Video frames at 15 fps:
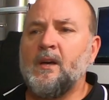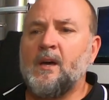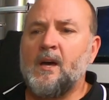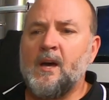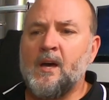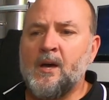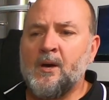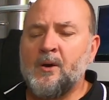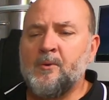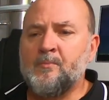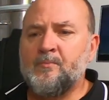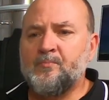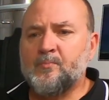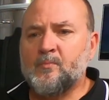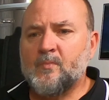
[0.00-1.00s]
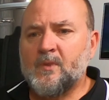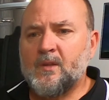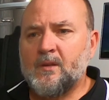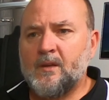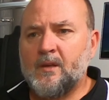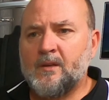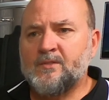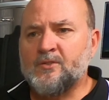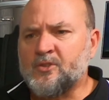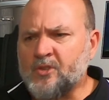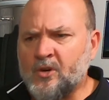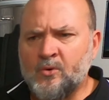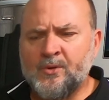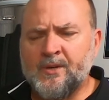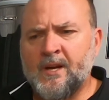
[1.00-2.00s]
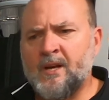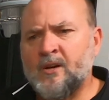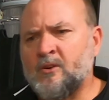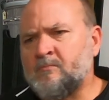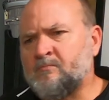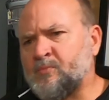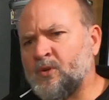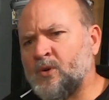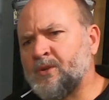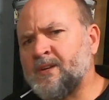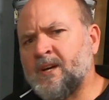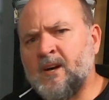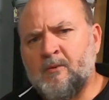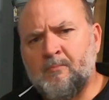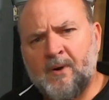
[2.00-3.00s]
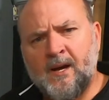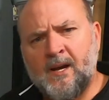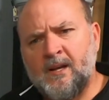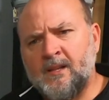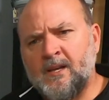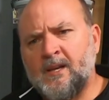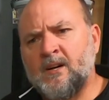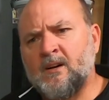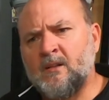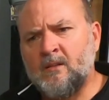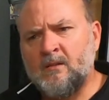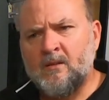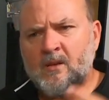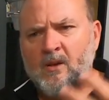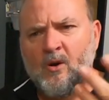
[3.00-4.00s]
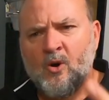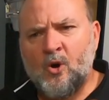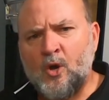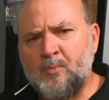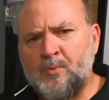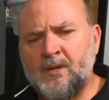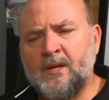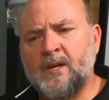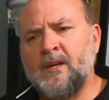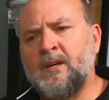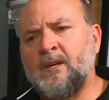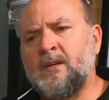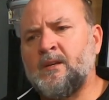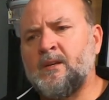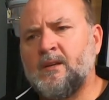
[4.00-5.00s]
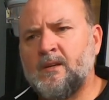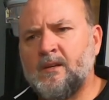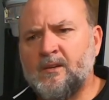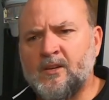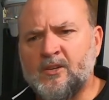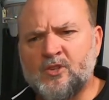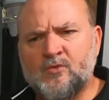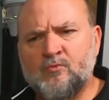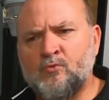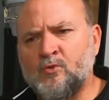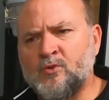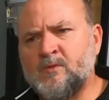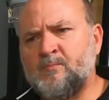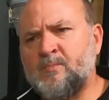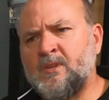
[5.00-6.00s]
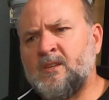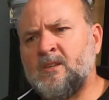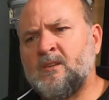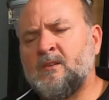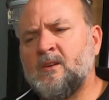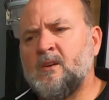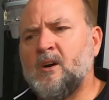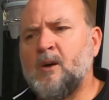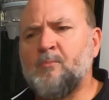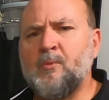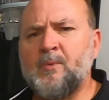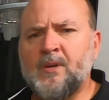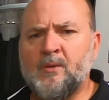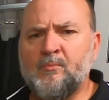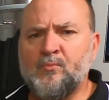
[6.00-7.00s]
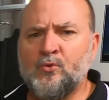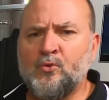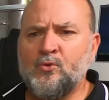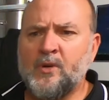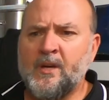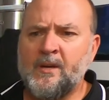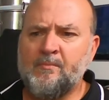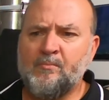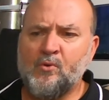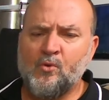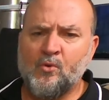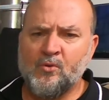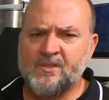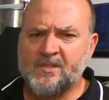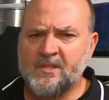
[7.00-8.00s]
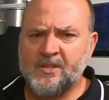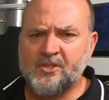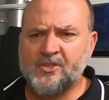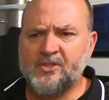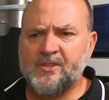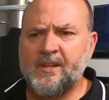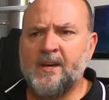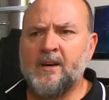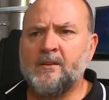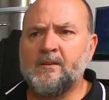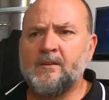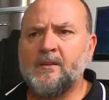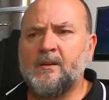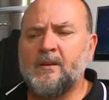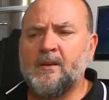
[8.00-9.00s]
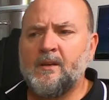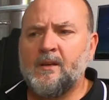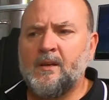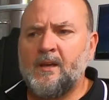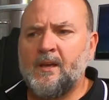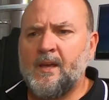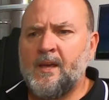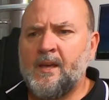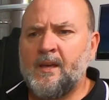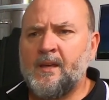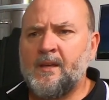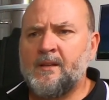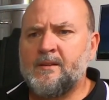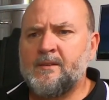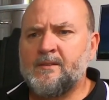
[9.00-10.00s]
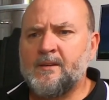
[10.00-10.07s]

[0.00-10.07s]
So golden ale, blonde ale, pale ale, IPA, a Schwartz beer. I'm probably going to brew a porter slash stout and